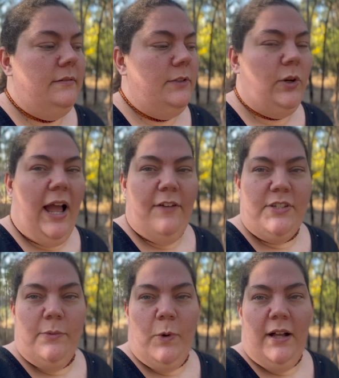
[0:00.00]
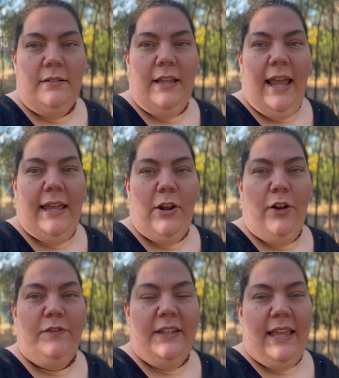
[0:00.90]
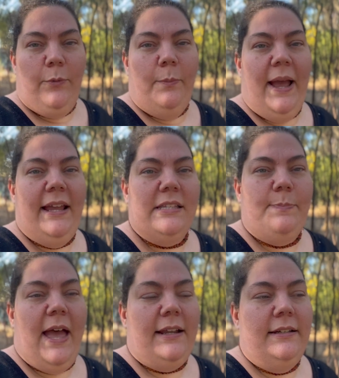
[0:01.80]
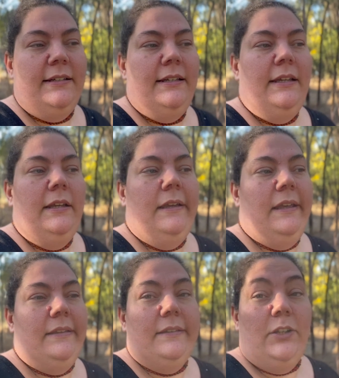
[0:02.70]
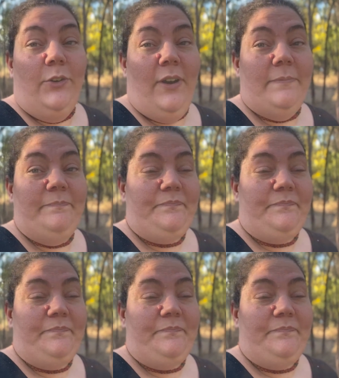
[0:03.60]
look after them well and hopefully they will pay us back in the long run.